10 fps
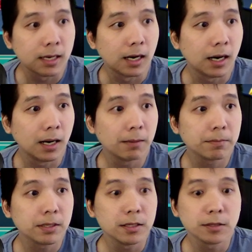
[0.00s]

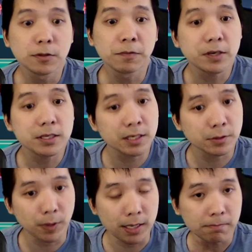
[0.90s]
So for this
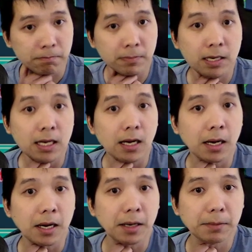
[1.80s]
one,
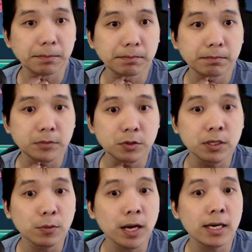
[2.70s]
so
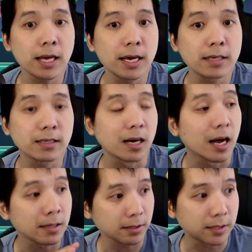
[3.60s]
this one is a
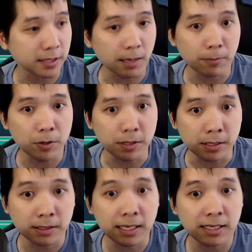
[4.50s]
hunter set
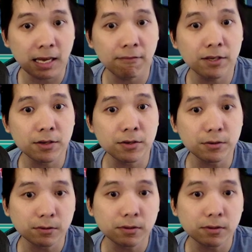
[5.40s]
bonus that gives you